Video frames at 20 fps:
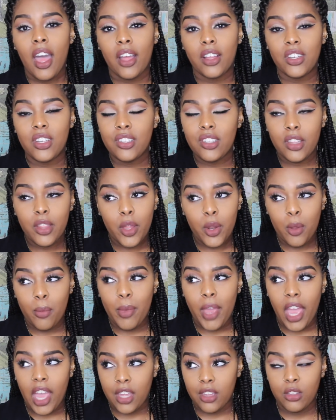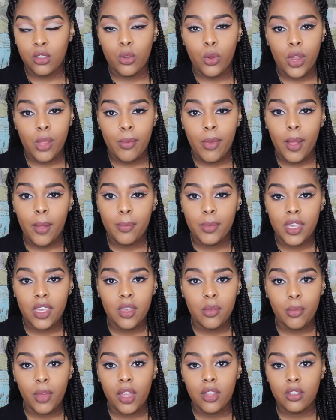Just a little backstory about me
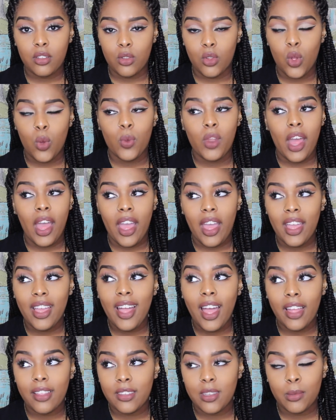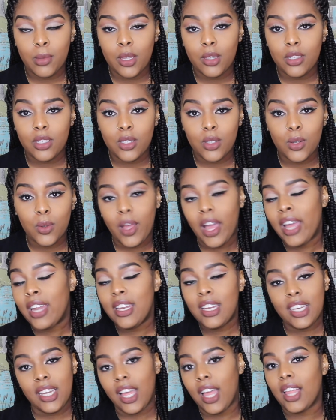and my school. When I got to my school, I
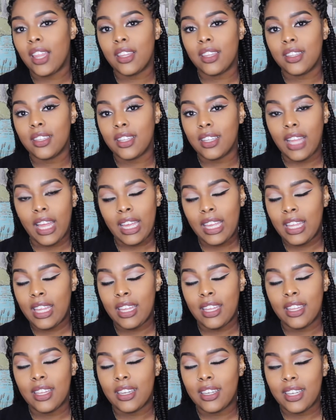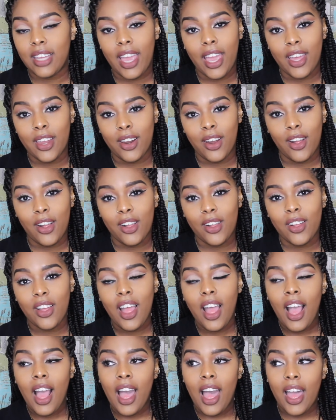did not like it at all.
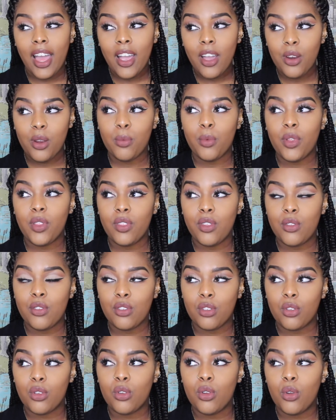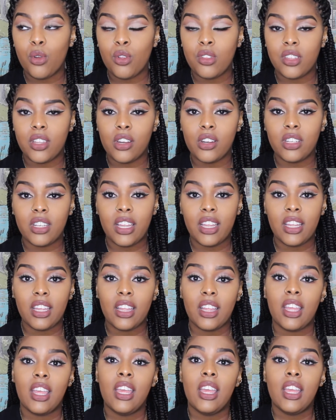I go to one of those schools that are like
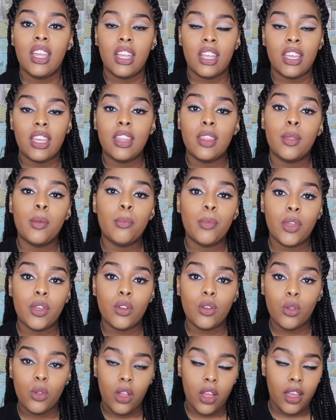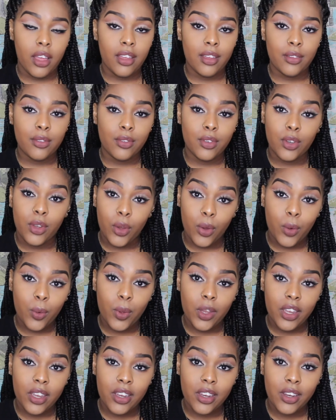in the middle of
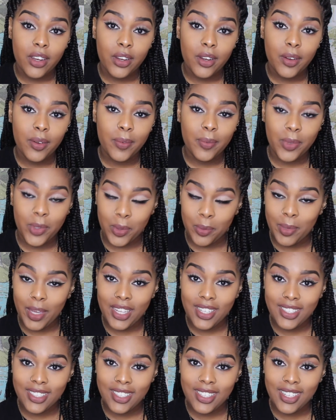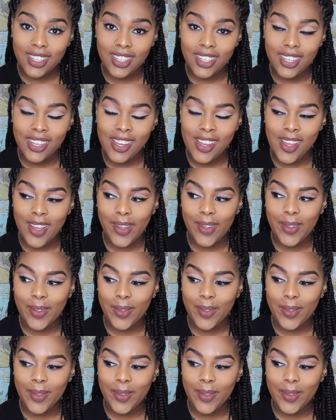nowhere, basically.